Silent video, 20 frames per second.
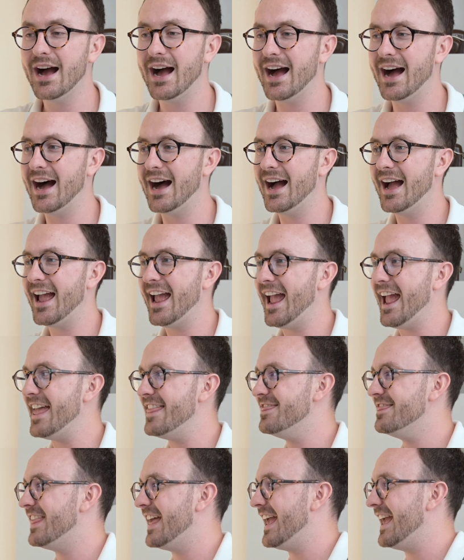Uh,
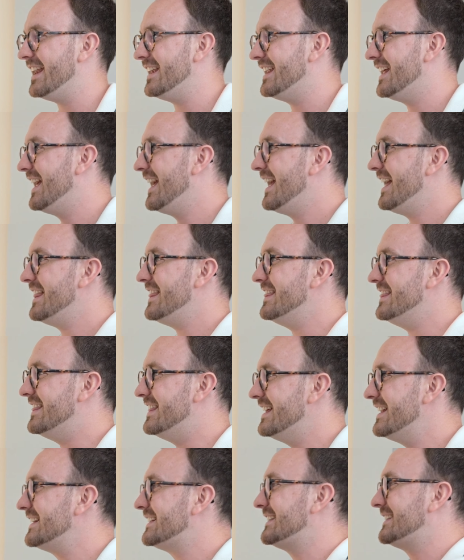and then
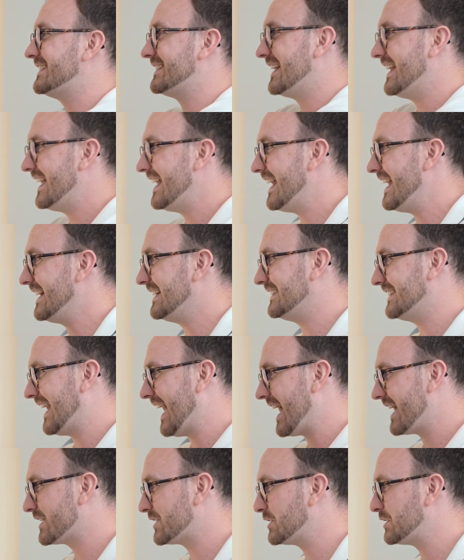this
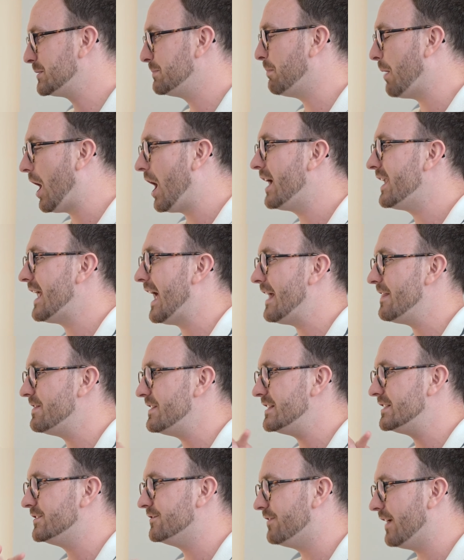exact spot at
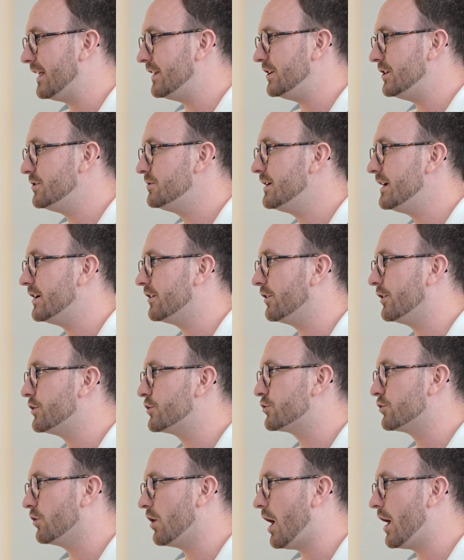this venue here in
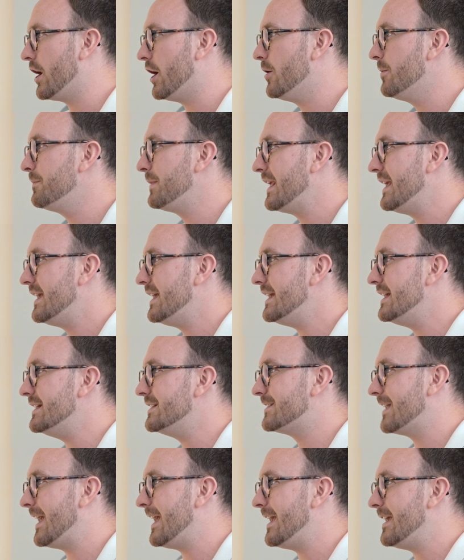Toronto
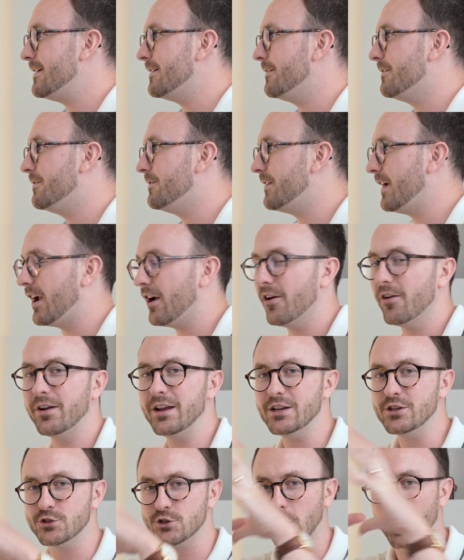is a
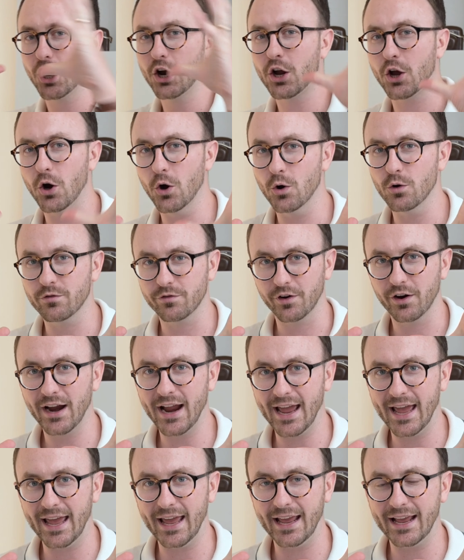very dark
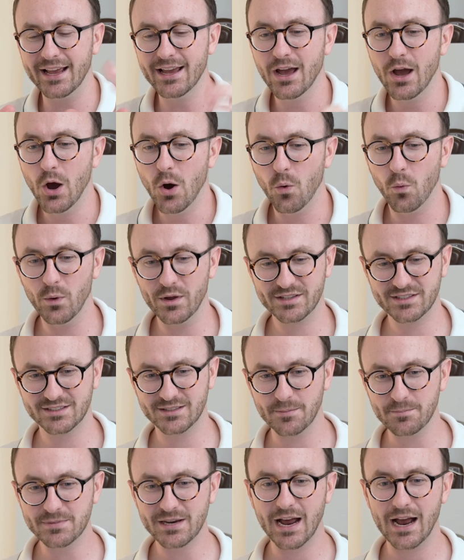overhang with
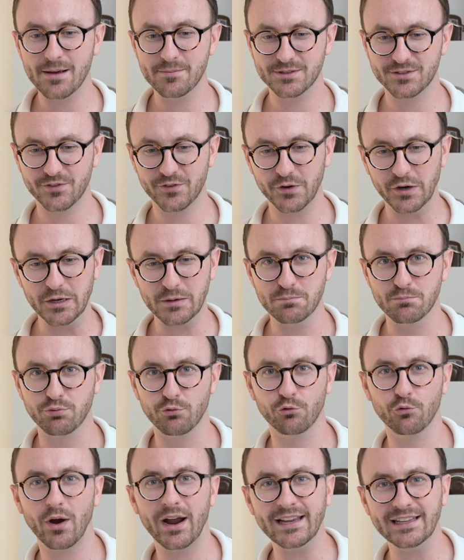sometimes very
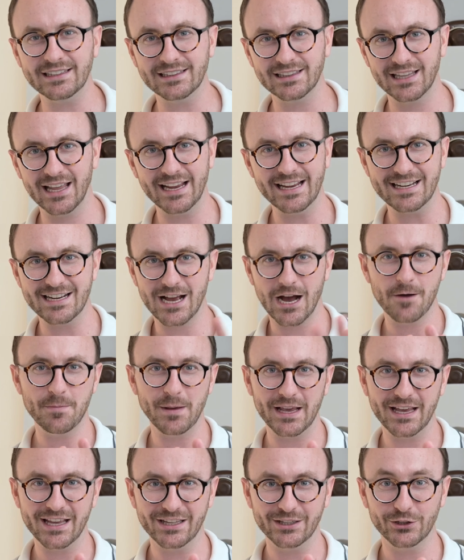bright light
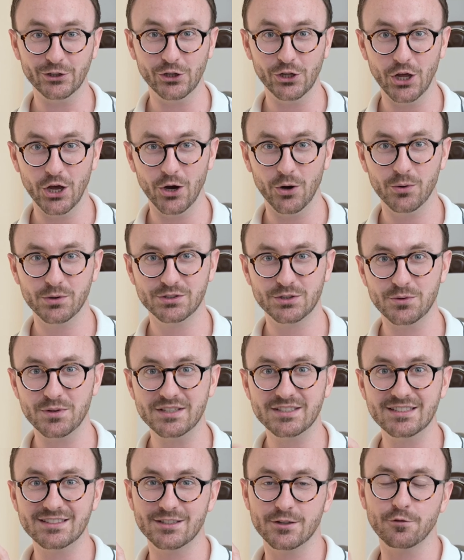coming in low. So
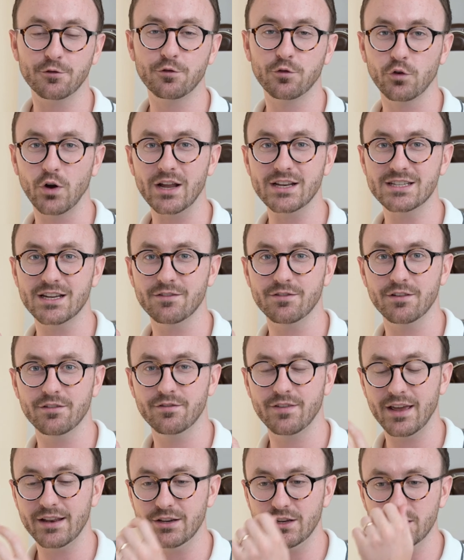this is the front of the
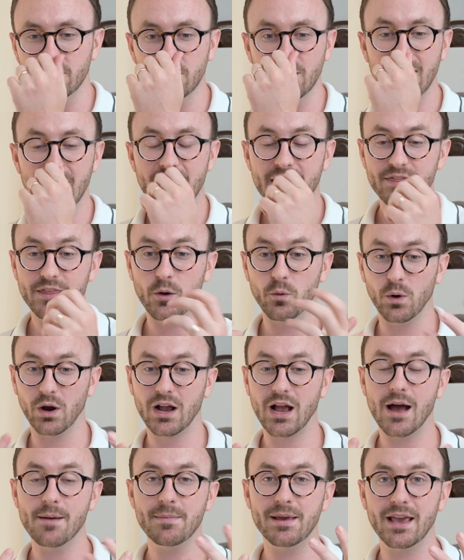venue. They were
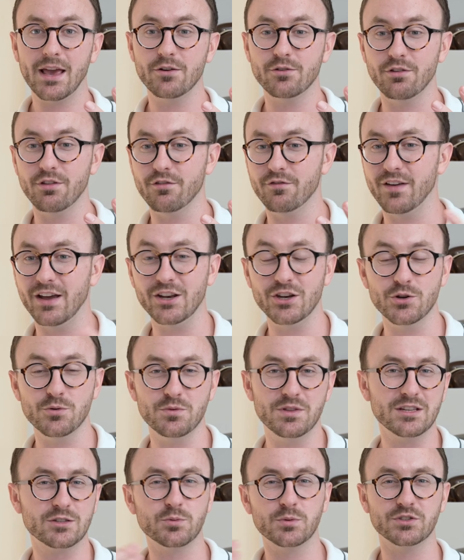coming out of the venue.
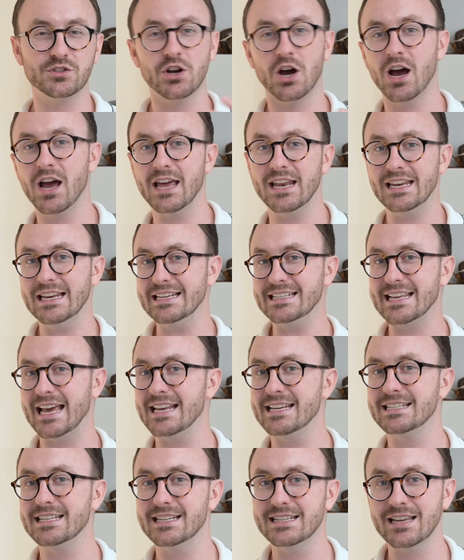This was not an
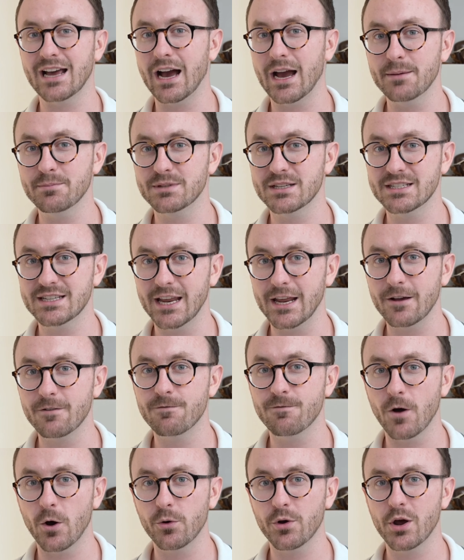intended time to take
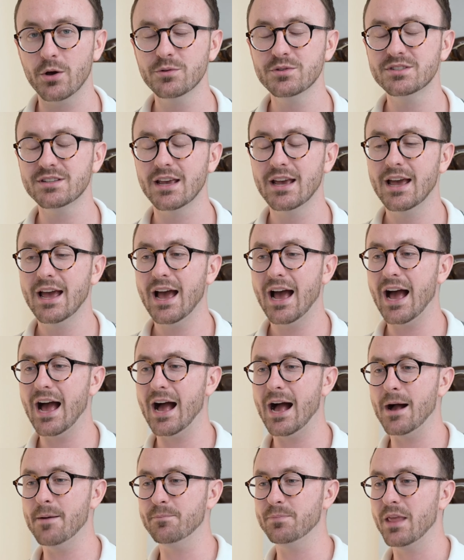photos,
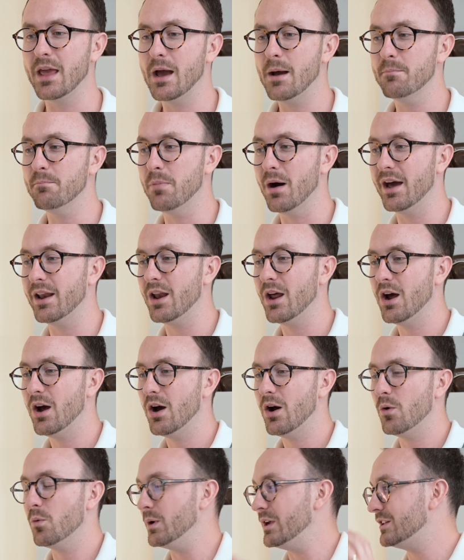um, but
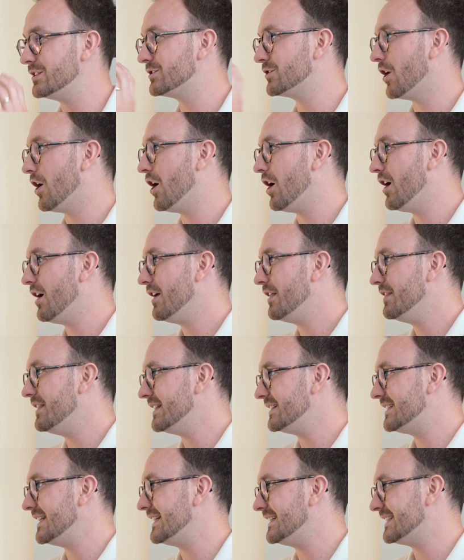we saw
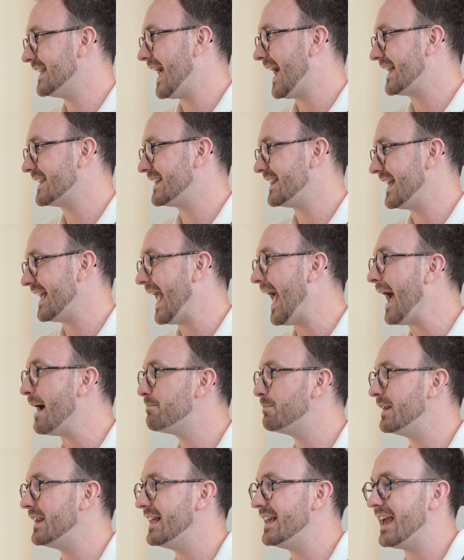this exact thing
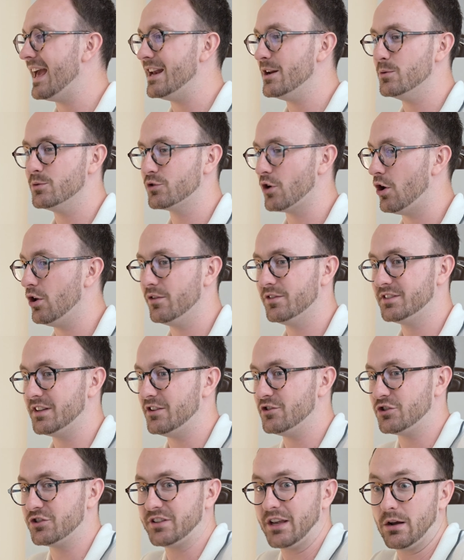happening, and it was all of a
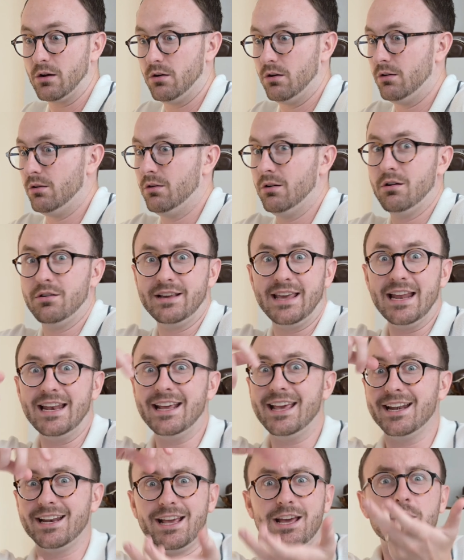sudden just like, oh, get
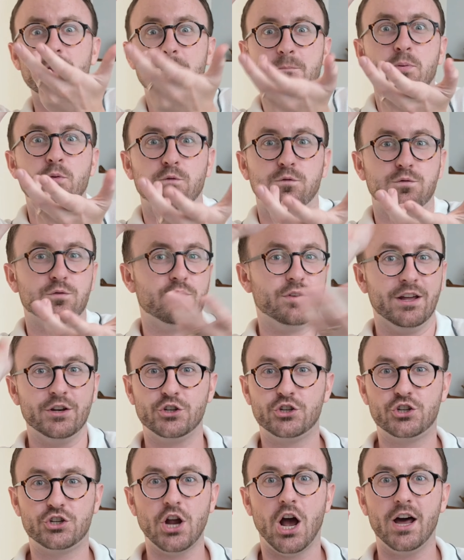it, get it, get it,
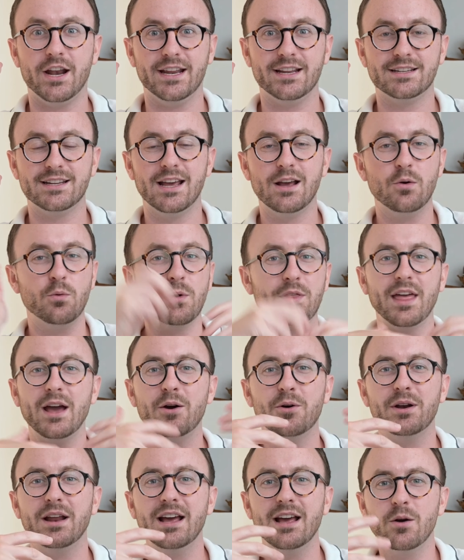and shot it
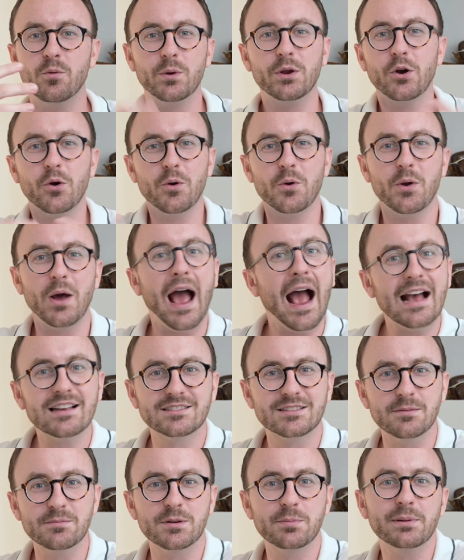without we don't
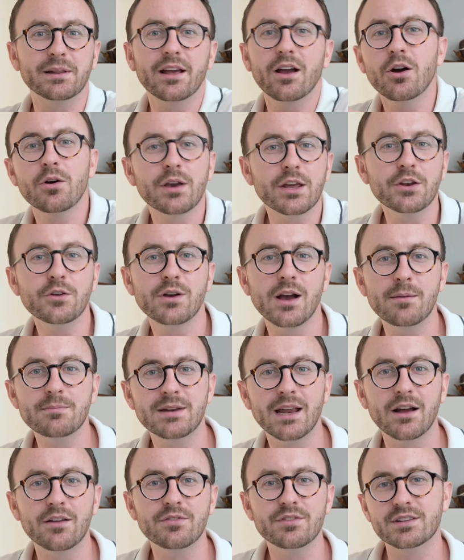ask them to be like oh can you come
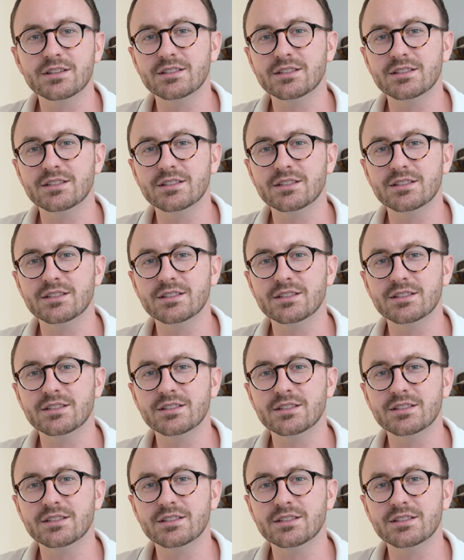down